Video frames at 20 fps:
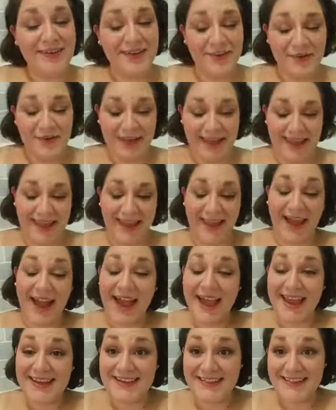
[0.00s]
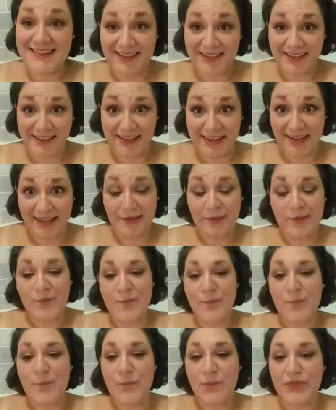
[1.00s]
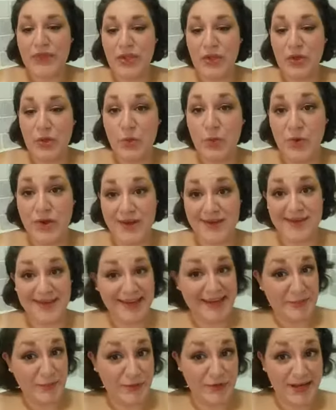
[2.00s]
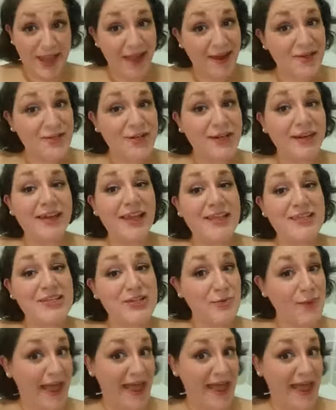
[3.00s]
Okay, ideally, you wouldn't need protection unless you